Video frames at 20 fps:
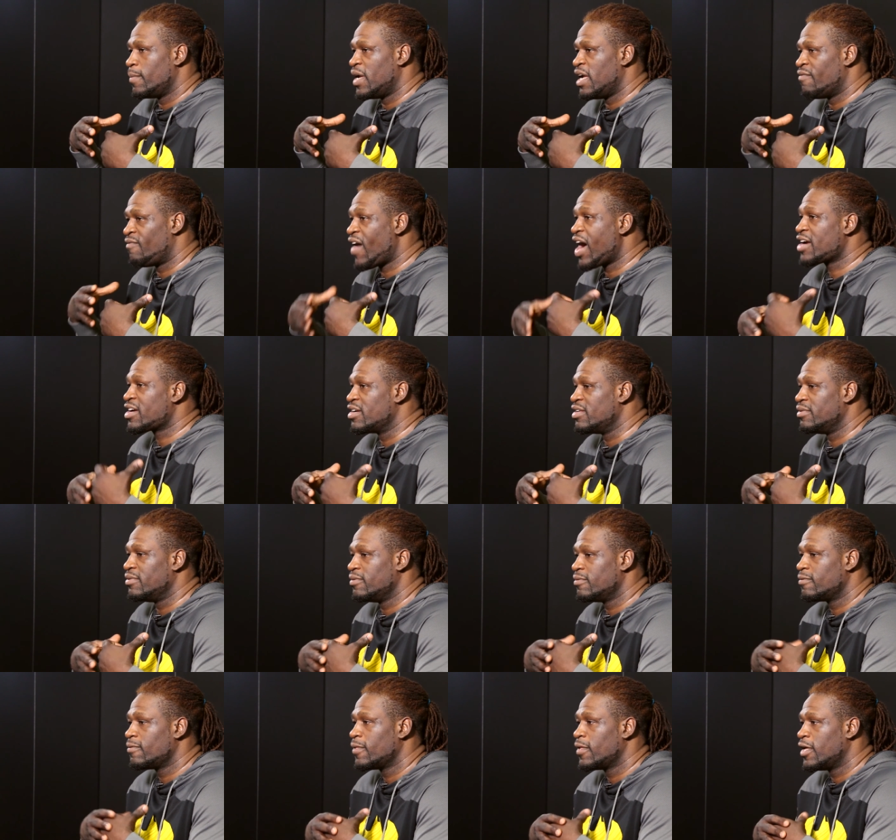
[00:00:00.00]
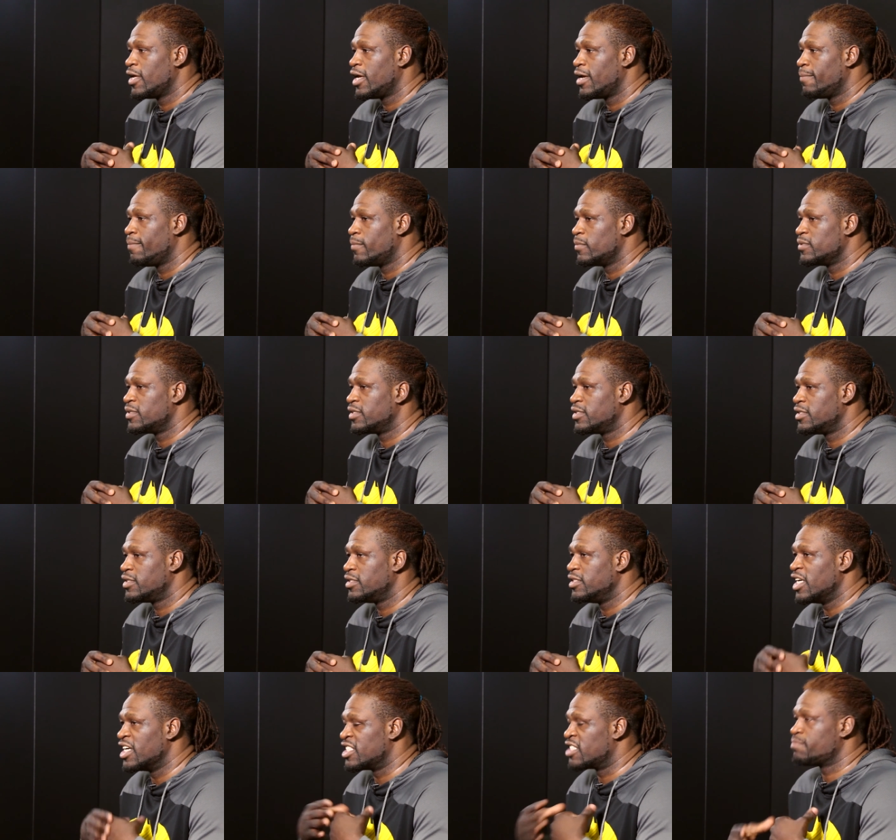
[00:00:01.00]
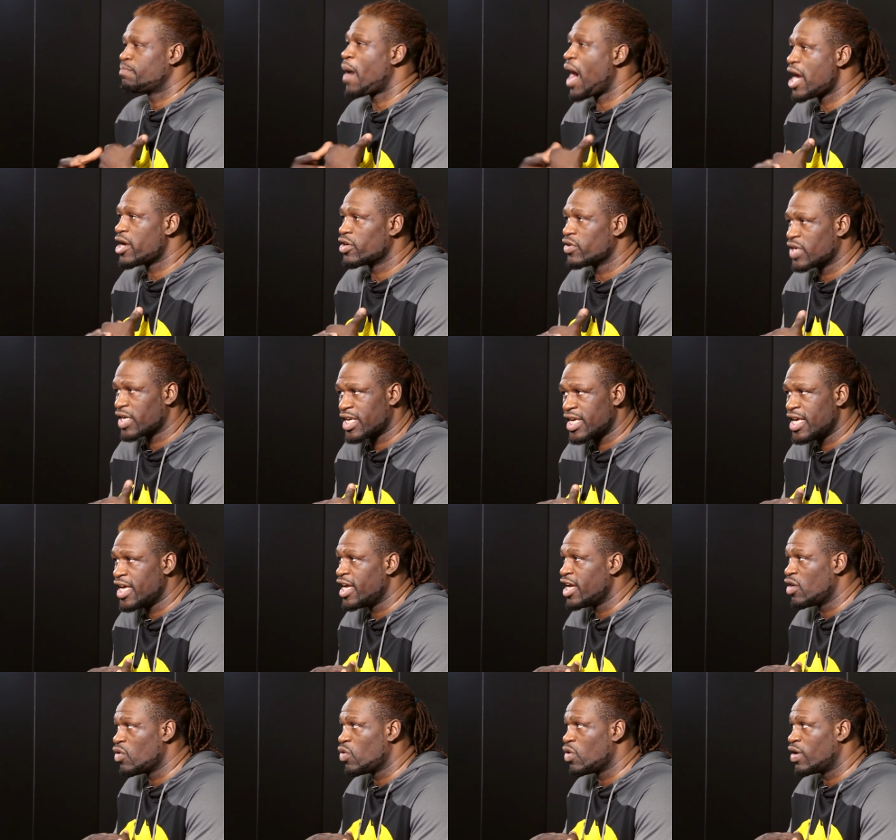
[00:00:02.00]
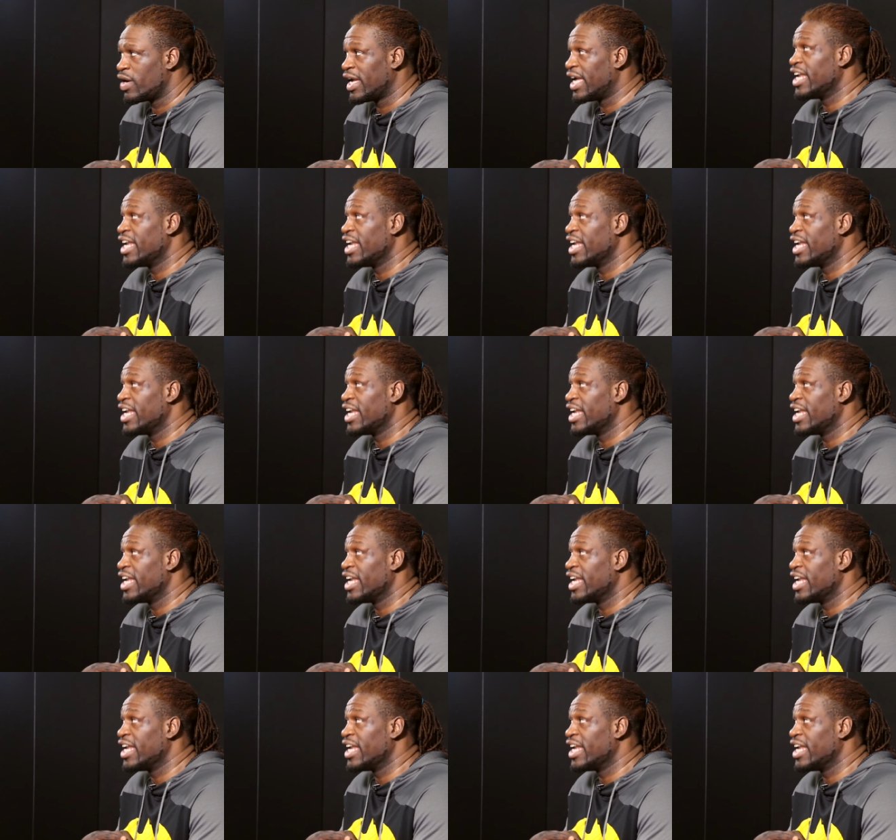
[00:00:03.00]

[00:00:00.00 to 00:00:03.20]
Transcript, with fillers: if I can inspire a kid or